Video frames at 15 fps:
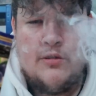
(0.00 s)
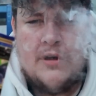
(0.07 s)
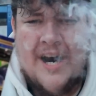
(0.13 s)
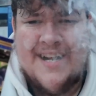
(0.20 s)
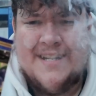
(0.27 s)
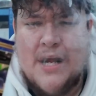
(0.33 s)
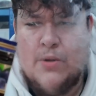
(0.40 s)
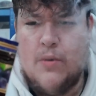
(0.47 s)

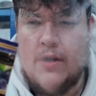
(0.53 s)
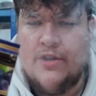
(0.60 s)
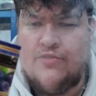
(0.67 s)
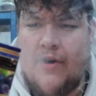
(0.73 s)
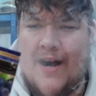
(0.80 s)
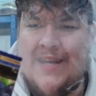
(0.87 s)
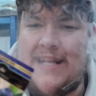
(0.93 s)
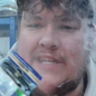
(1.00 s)
I did want to
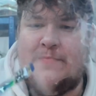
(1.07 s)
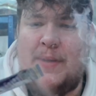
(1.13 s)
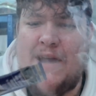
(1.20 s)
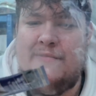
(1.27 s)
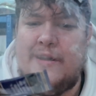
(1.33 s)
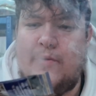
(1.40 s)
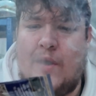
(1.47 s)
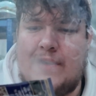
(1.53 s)
try these
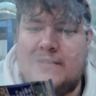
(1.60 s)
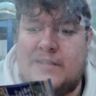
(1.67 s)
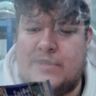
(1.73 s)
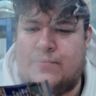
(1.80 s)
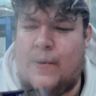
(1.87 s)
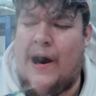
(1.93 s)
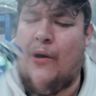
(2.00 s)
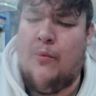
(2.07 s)
berry ones
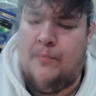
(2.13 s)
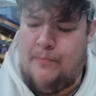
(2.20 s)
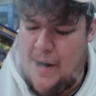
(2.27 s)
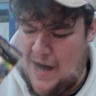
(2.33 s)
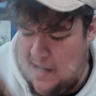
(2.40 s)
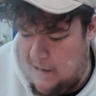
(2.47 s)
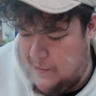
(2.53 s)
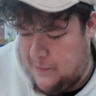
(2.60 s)
as well,
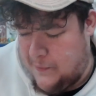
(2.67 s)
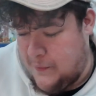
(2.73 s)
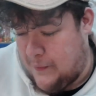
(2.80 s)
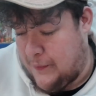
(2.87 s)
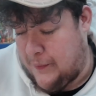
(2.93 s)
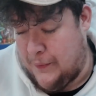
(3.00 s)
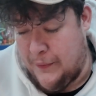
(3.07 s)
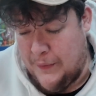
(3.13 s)
but
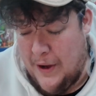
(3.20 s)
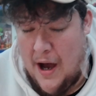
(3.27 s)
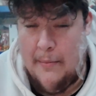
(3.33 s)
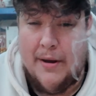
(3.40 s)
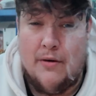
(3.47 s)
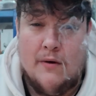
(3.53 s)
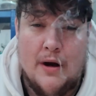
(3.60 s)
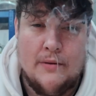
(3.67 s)
I'll
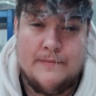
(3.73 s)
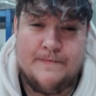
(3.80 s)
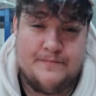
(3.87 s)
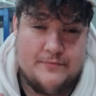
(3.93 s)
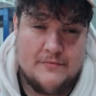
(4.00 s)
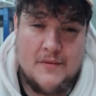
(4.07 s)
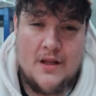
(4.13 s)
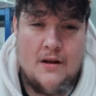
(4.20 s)
be real.
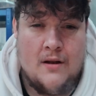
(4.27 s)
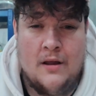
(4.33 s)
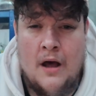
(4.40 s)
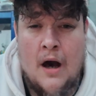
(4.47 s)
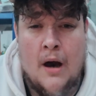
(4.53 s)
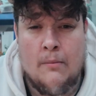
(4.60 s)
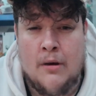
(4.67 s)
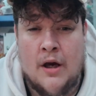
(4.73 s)

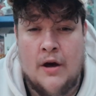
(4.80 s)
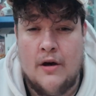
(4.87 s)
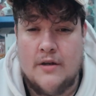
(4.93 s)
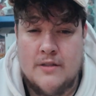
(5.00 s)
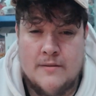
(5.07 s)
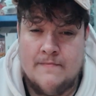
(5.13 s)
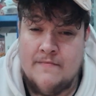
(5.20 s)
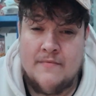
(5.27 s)
I'm
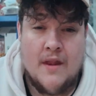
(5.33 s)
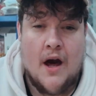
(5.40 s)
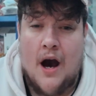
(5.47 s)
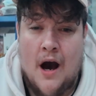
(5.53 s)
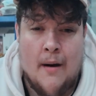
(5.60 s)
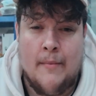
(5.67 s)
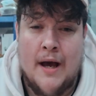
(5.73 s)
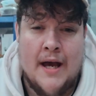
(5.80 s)
cooked.
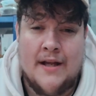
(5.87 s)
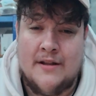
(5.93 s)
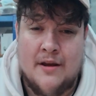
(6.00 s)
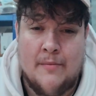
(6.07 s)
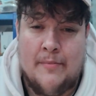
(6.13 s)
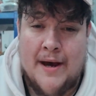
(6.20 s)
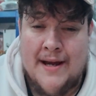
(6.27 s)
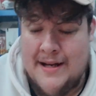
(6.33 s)
I'm gonna head to
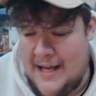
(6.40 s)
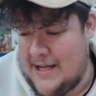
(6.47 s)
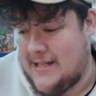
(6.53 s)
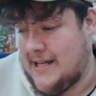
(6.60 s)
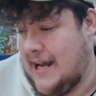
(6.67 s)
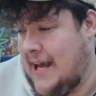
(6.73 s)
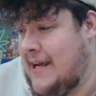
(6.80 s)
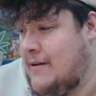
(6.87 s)
bed. It's
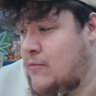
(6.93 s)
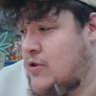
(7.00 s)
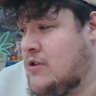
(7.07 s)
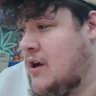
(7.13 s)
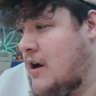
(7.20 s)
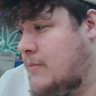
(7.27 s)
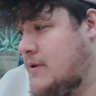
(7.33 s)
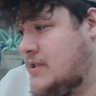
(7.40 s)
late. What
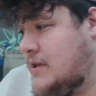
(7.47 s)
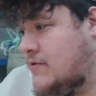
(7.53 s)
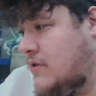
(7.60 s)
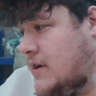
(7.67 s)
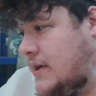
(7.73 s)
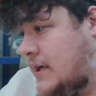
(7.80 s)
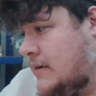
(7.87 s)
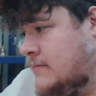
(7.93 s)
time is it
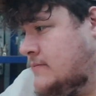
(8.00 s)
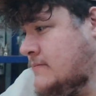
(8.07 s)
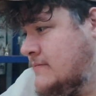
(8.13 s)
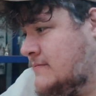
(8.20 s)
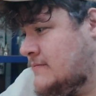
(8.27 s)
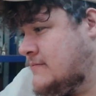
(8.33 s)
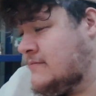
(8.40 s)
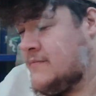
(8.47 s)
right now?
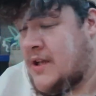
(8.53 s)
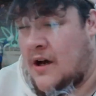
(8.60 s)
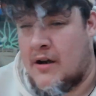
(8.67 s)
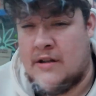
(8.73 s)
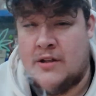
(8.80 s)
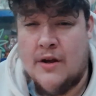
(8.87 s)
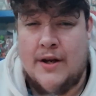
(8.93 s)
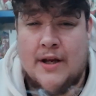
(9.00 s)
Oh,
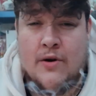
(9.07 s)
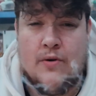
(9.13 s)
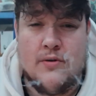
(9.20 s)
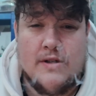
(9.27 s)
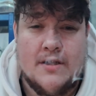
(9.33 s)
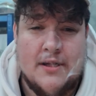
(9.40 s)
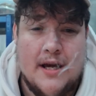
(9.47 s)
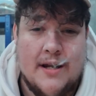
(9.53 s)
it's only
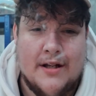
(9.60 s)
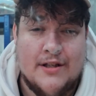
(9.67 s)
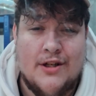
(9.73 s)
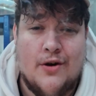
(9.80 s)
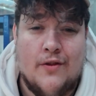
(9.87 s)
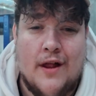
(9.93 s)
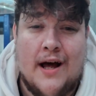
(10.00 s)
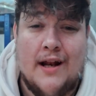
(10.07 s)
9:45. It's
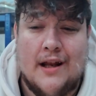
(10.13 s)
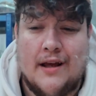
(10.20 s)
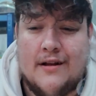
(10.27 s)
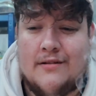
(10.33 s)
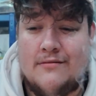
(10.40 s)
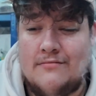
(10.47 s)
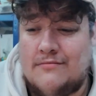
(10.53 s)
not that late.